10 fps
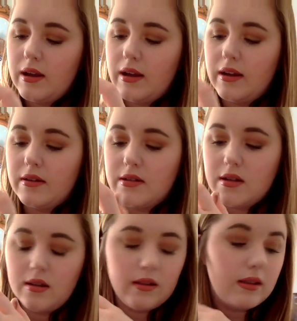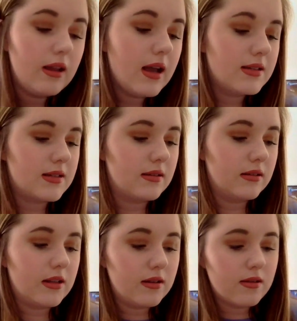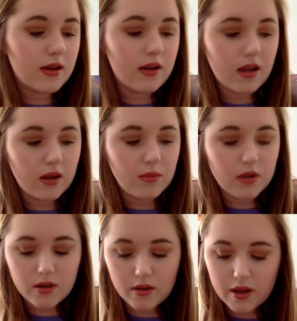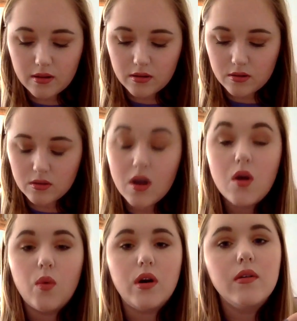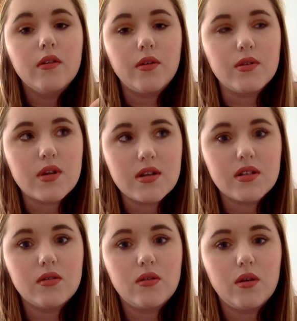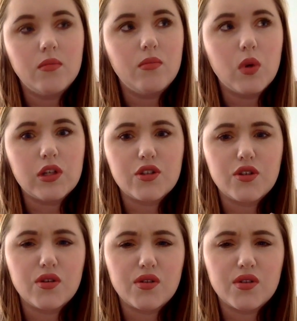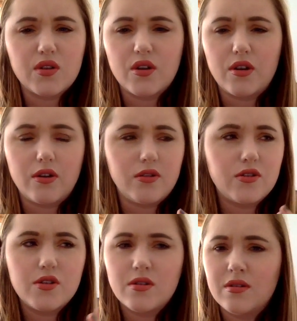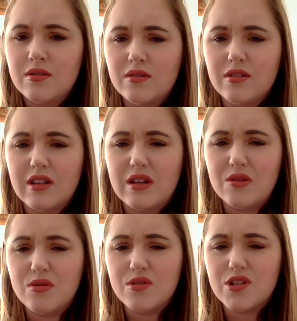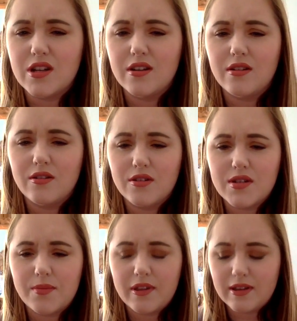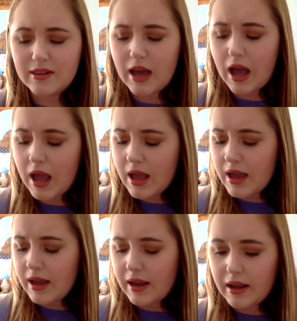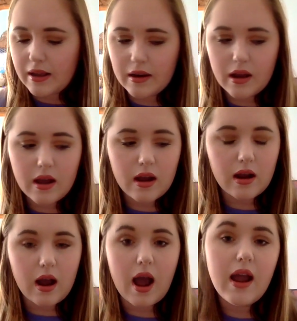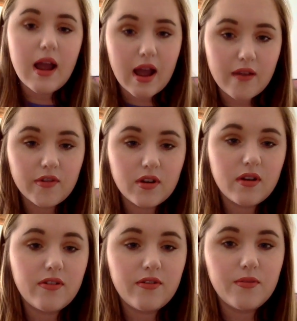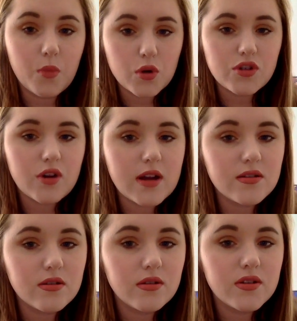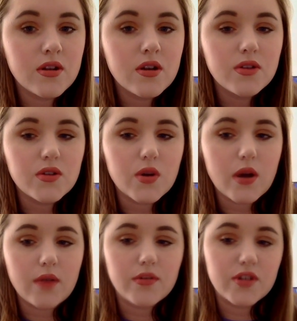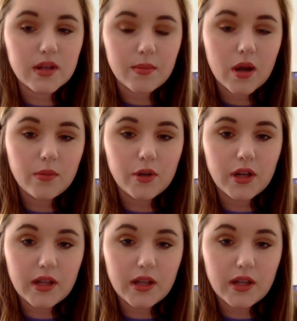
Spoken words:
And lastly, that came in that little, well, there was also a Moisture Surge lotion or something like that, and I have enough moisturizers, so I was just like, Mom, you can